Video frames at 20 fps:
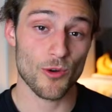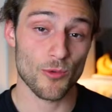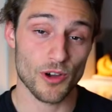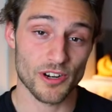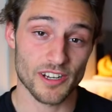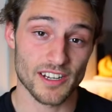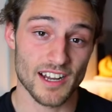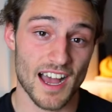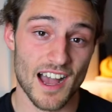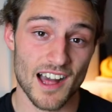
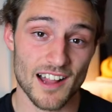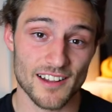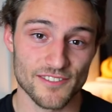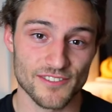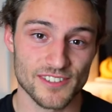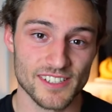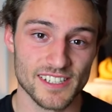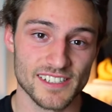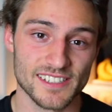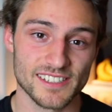
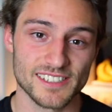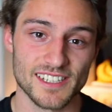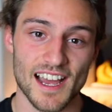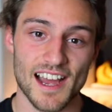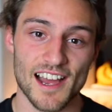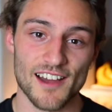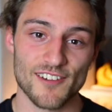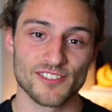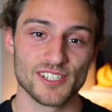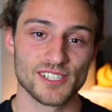1.5 years
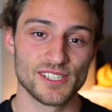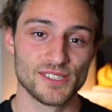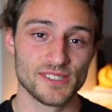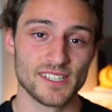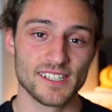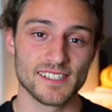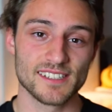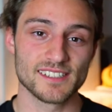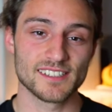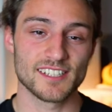after
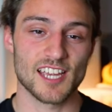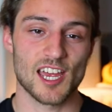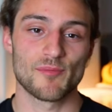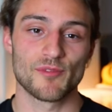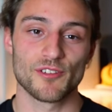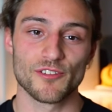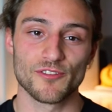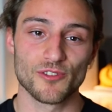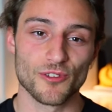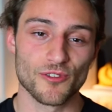using this
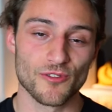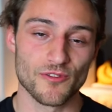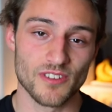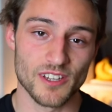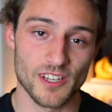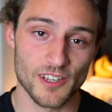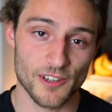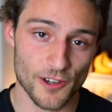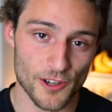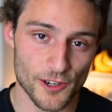camera for
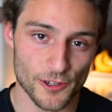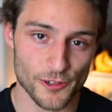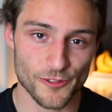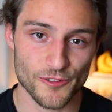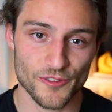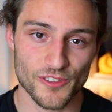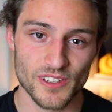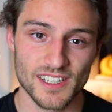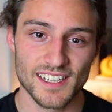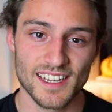
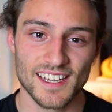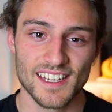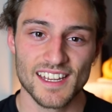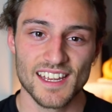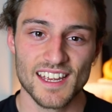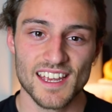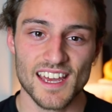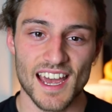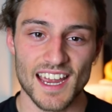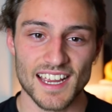videography,
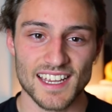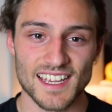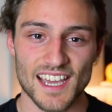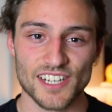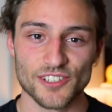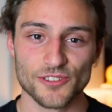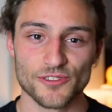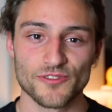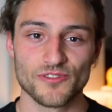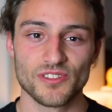I
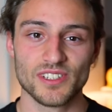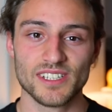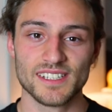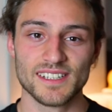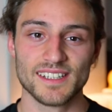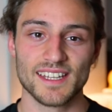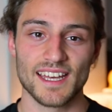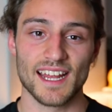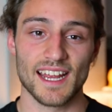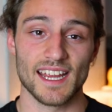kind of
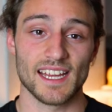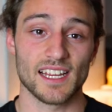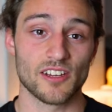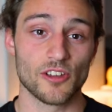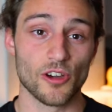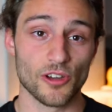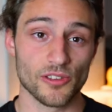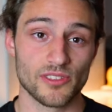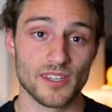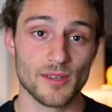feel that I
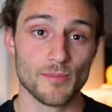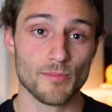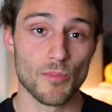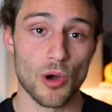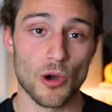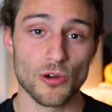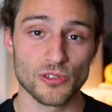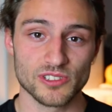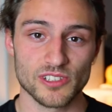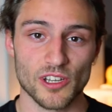got the
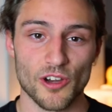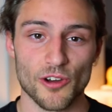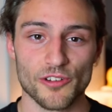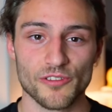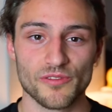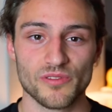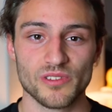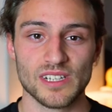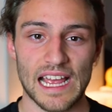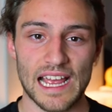most out
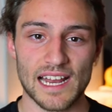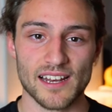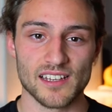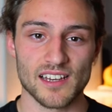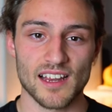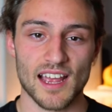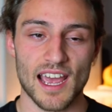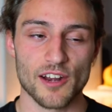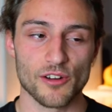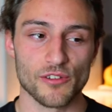of it and
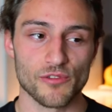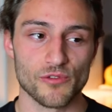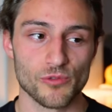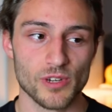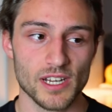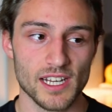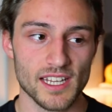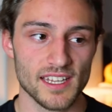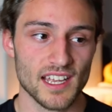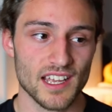kind of
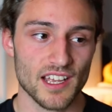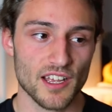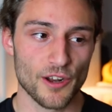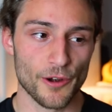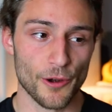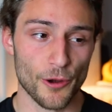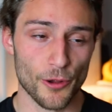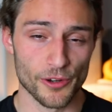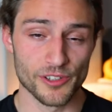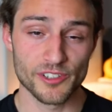really
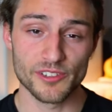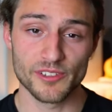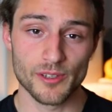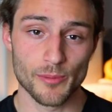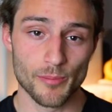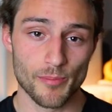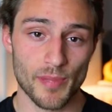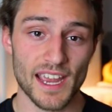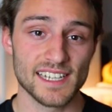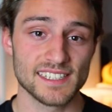learned the
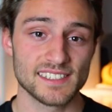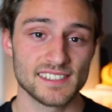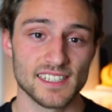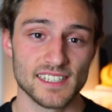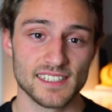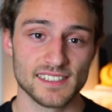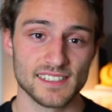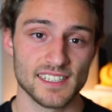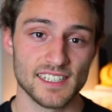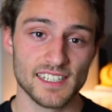
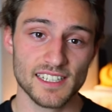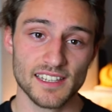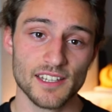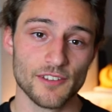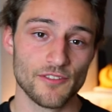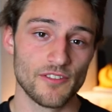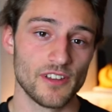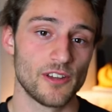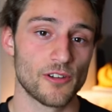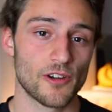basics in the
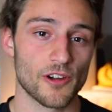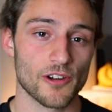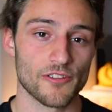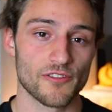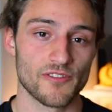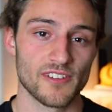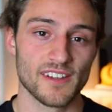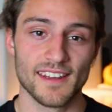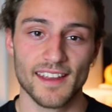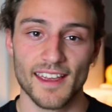
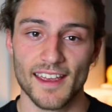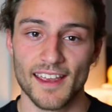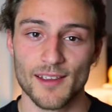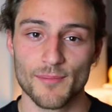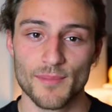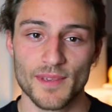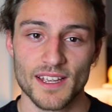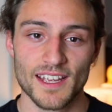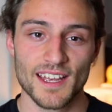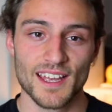videography
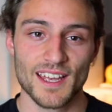game,